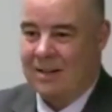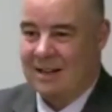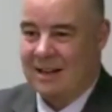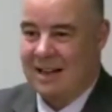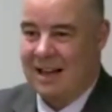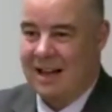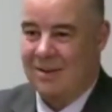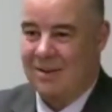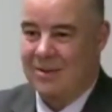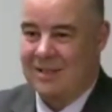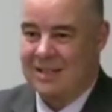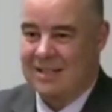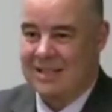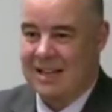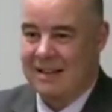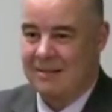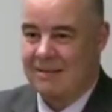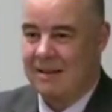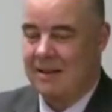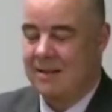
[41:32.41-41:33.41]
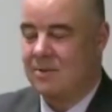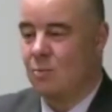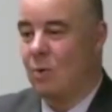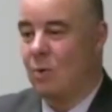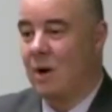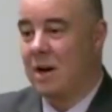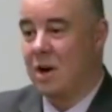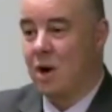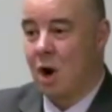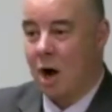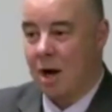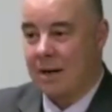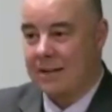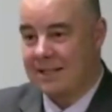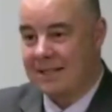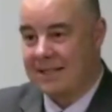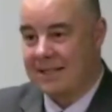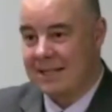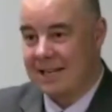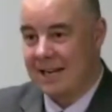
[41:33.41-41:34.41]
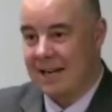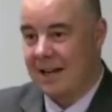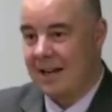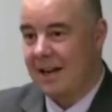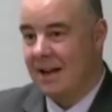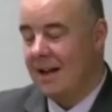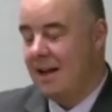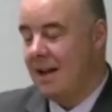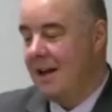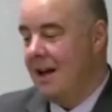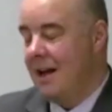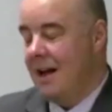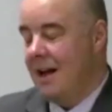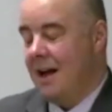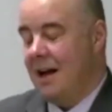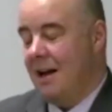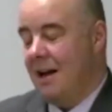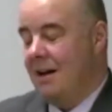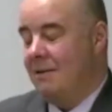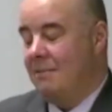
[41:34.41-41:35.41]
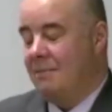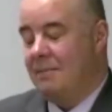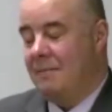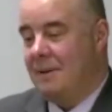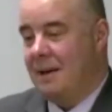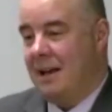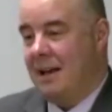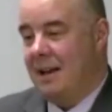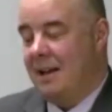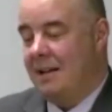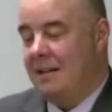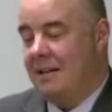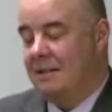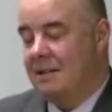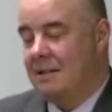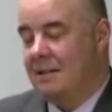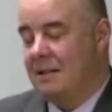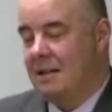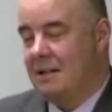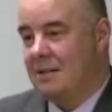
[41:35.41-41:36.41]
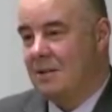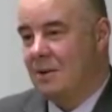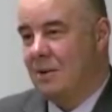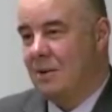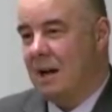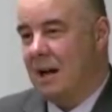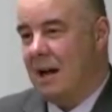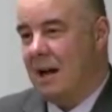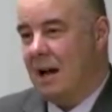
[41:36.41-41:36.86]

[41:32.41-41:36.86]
how to say things, what not to say. And so,